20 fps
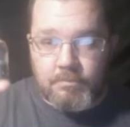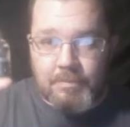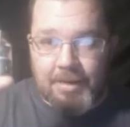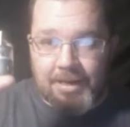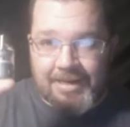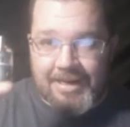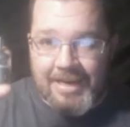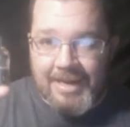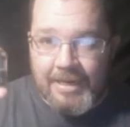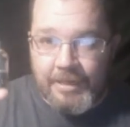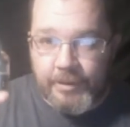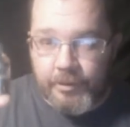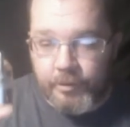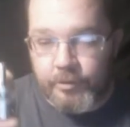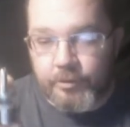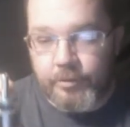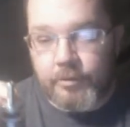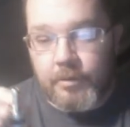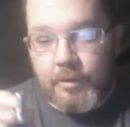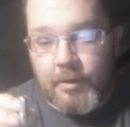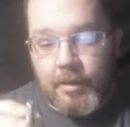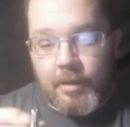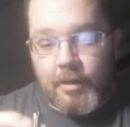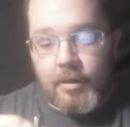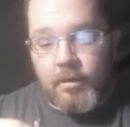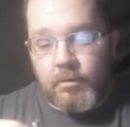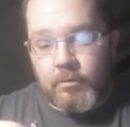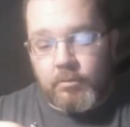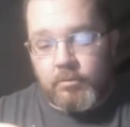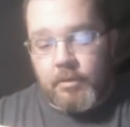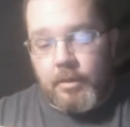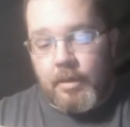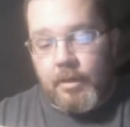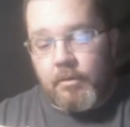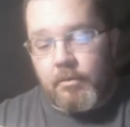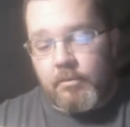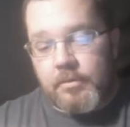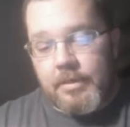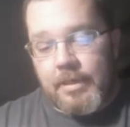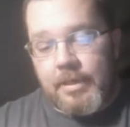by Kanker.
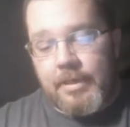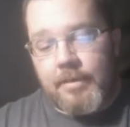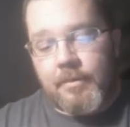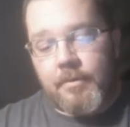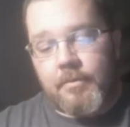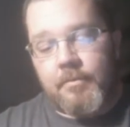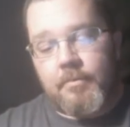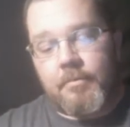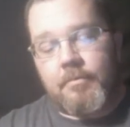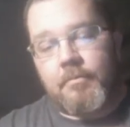Aero Tank